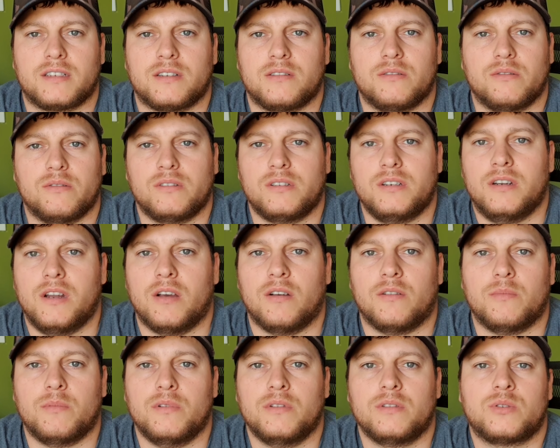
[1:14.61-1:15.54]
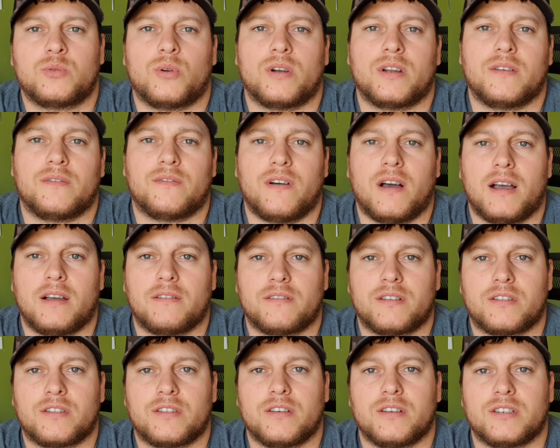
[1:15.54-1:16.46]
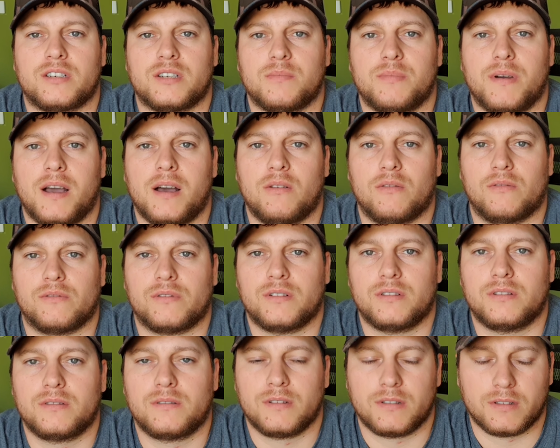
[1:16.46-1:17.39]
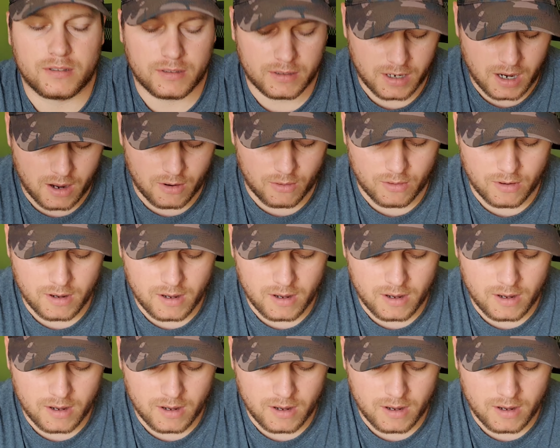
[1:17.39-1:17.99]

It was, £25 to £30. So